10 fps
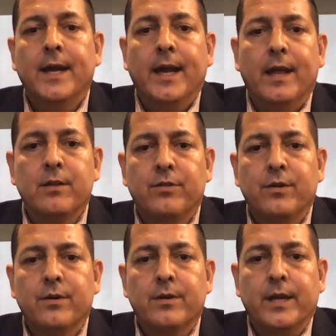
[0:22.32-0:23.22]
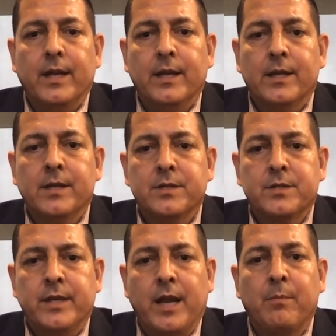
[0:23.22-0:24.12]
and the third
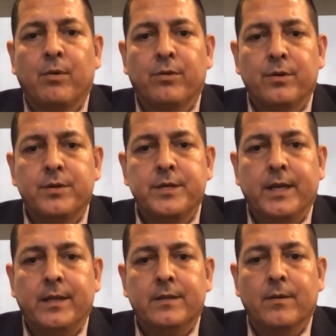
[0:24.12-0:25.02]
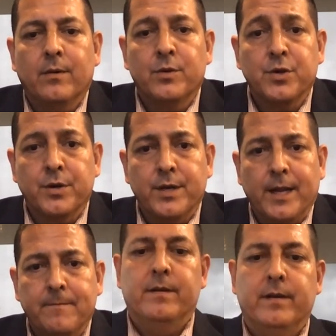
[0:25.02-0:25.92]
is the April thirteenth return date.